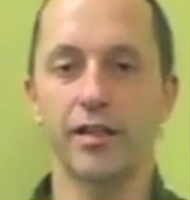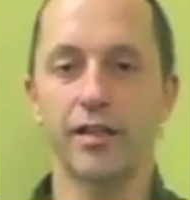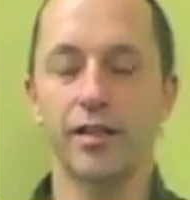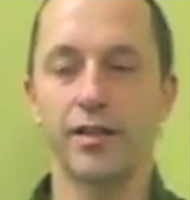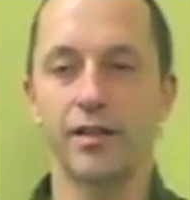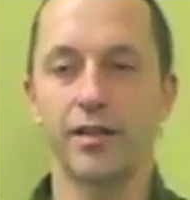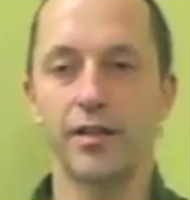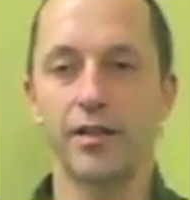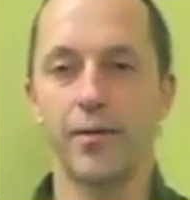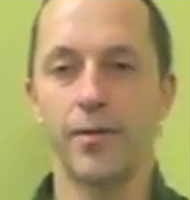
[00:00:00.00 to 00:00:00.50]

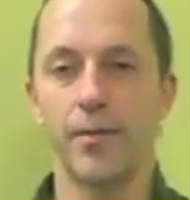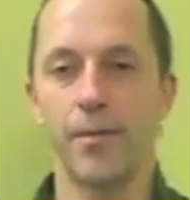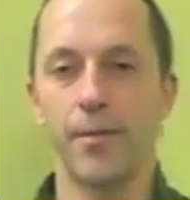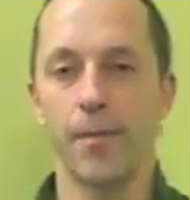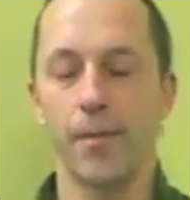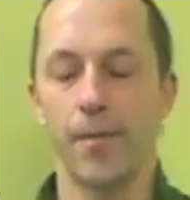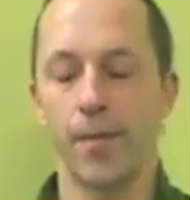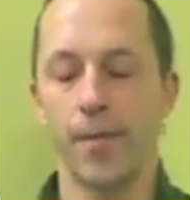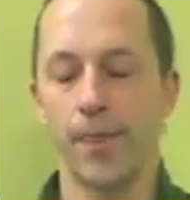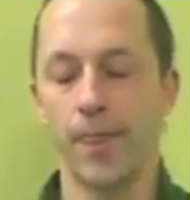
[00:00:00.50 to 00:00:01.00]

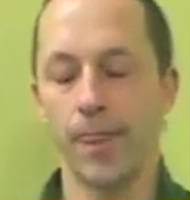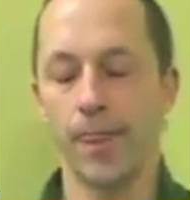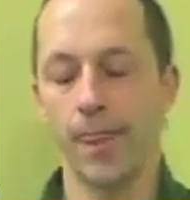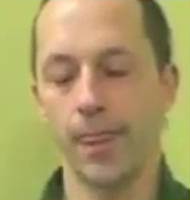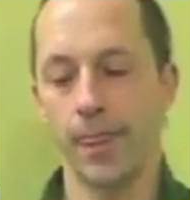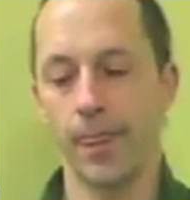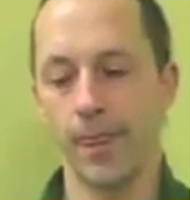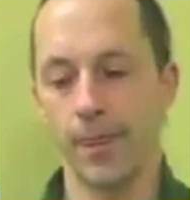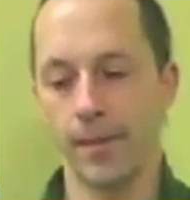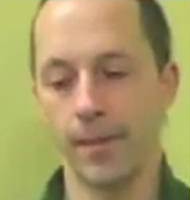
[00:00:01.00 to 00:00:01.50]

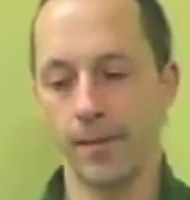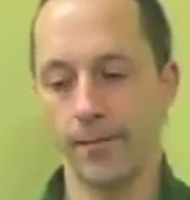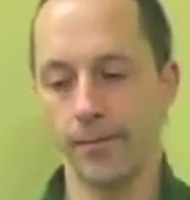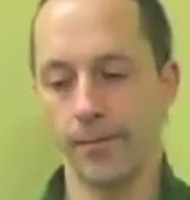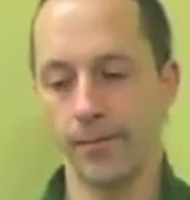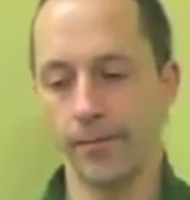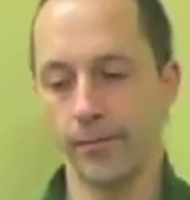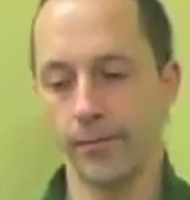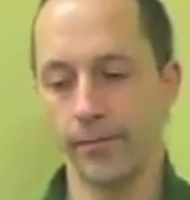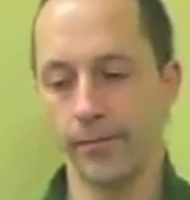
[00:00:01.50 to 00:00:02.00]

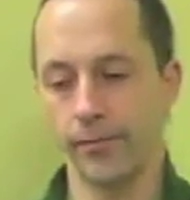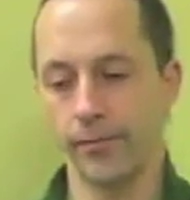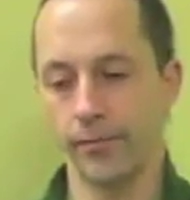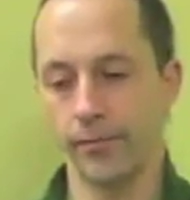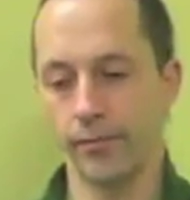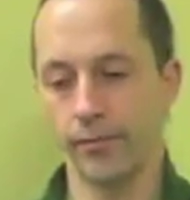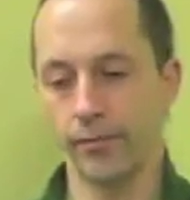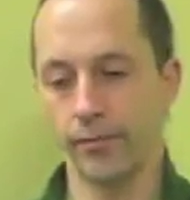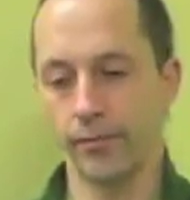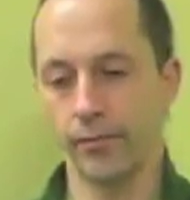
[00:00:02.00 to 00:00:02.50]

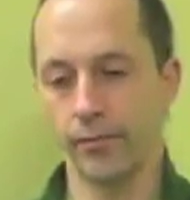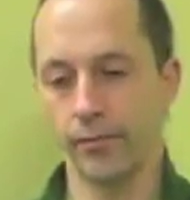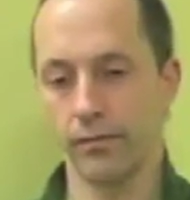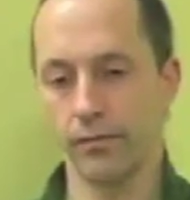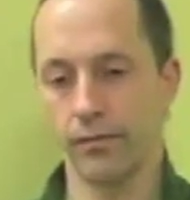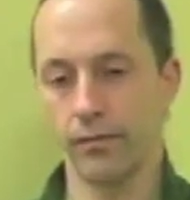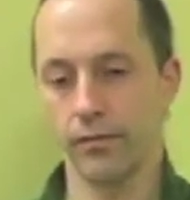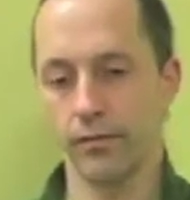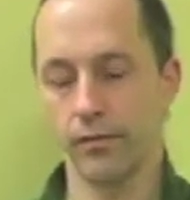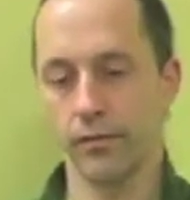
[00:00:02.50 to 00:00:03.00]

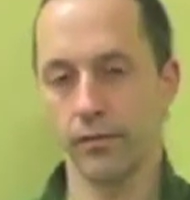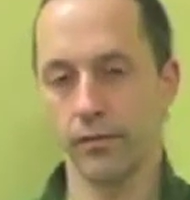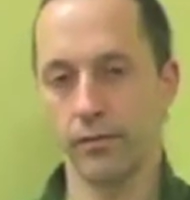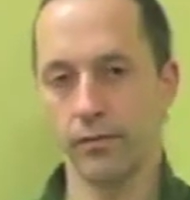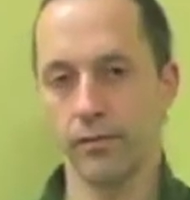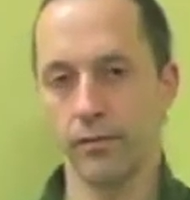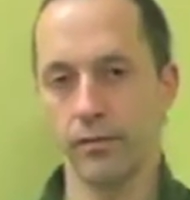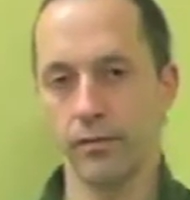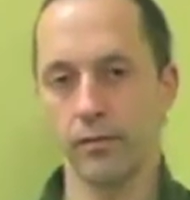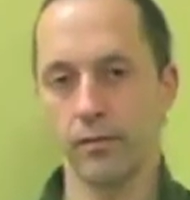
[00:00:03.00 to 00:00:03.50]

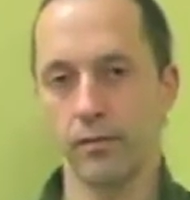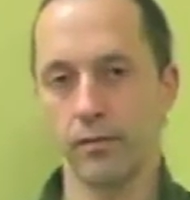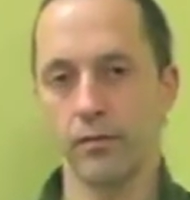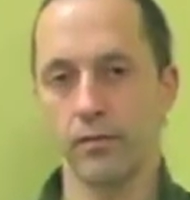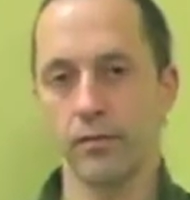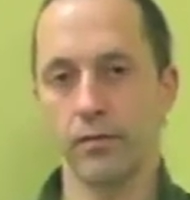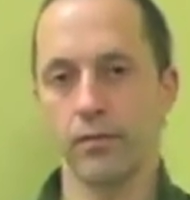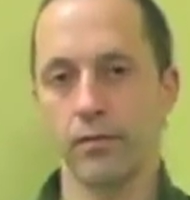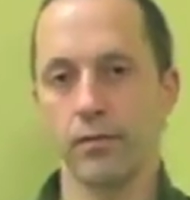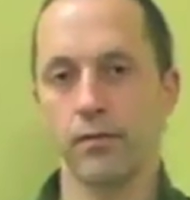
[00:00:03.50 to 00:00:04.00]

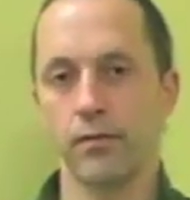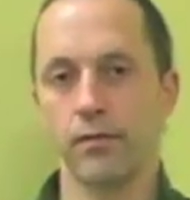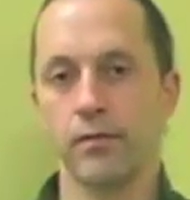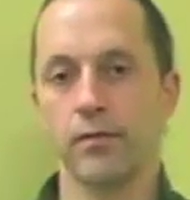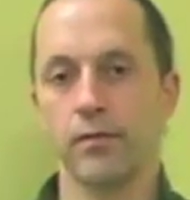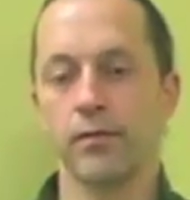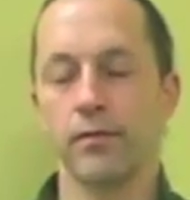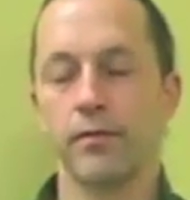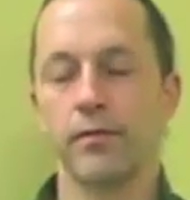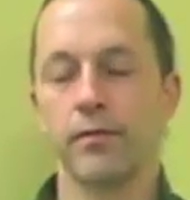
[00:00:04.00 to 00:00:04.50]

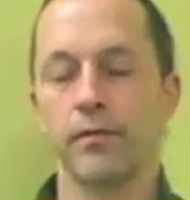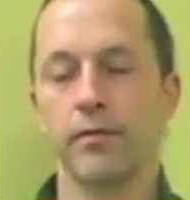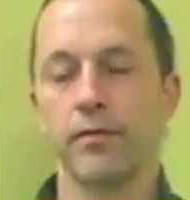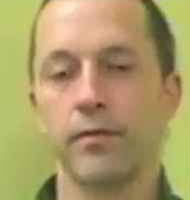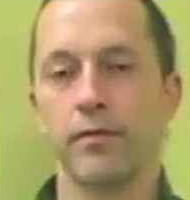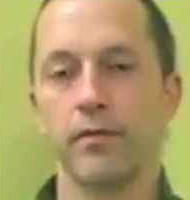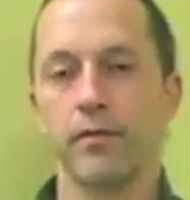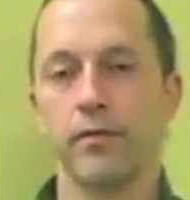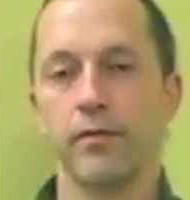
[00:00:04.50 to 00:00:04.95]
Nothing is said.